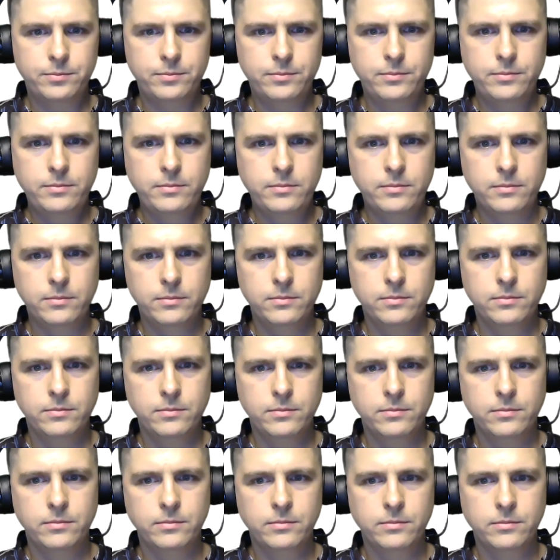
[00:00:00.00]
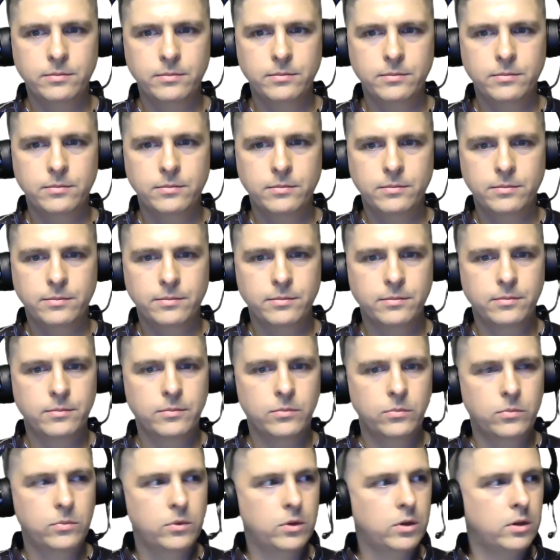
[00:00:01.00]

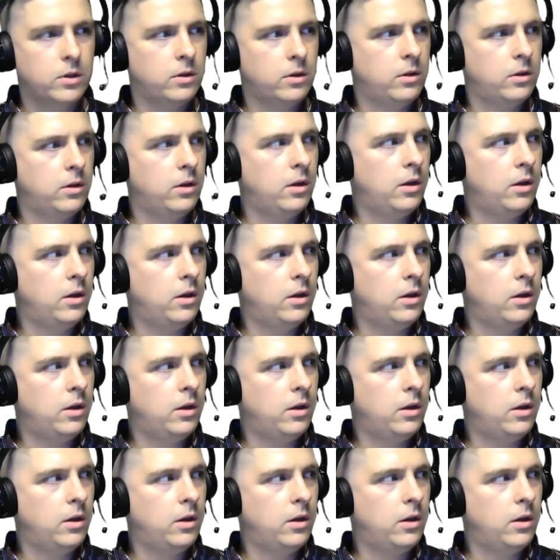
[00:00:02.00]
(silence)